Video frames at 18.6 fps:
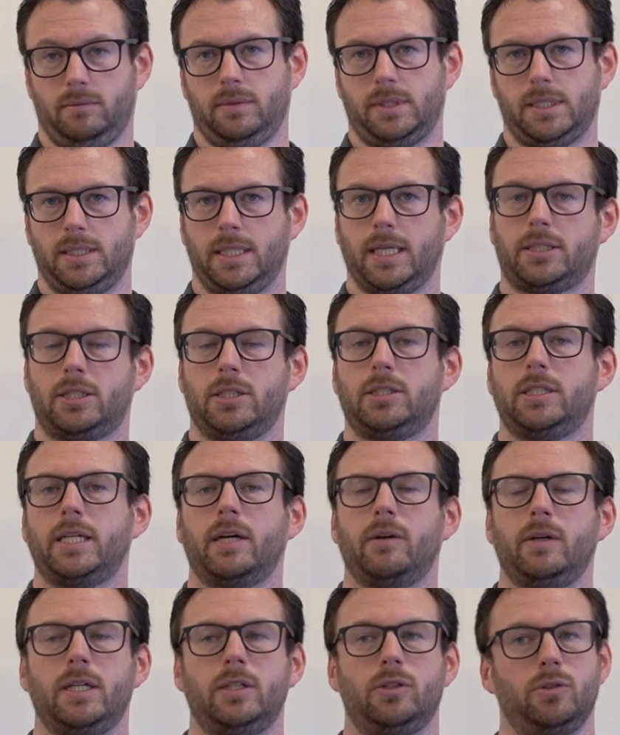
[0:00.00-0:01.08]

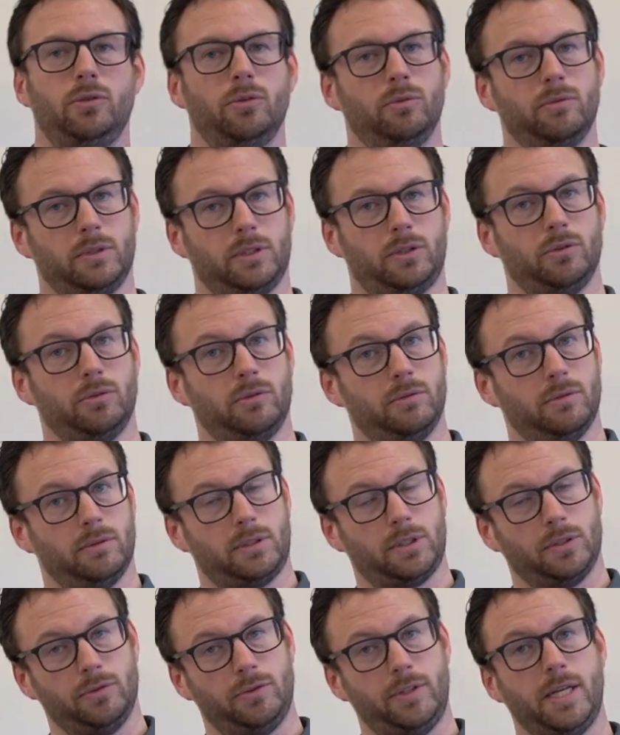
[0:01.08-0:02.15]
necessary to
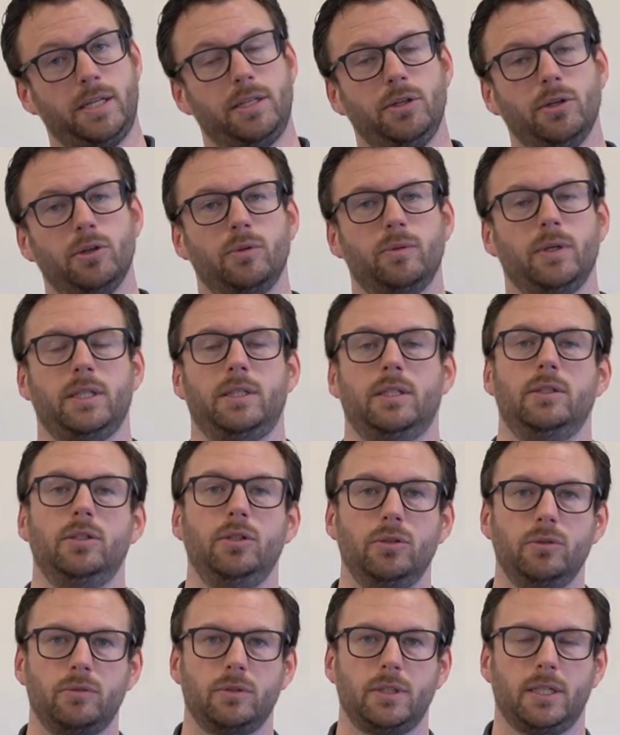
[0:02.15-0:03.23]
continue with the
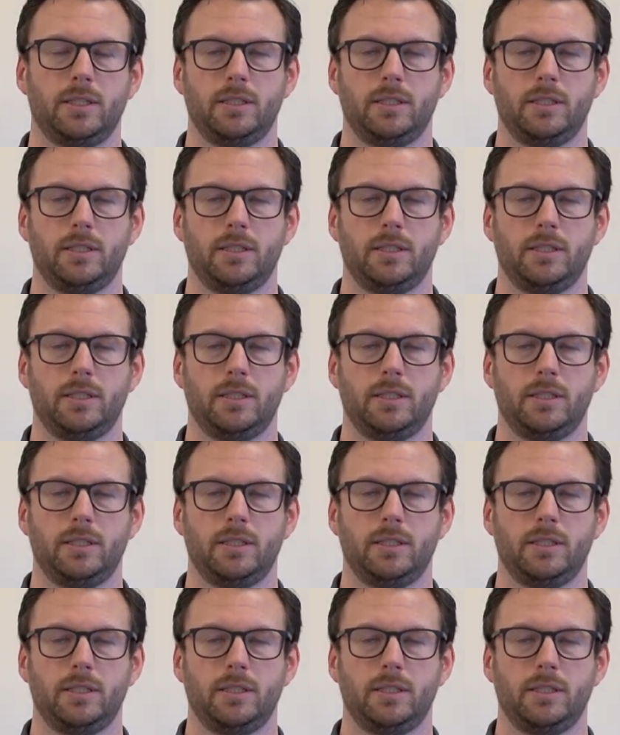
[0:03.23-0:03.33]
new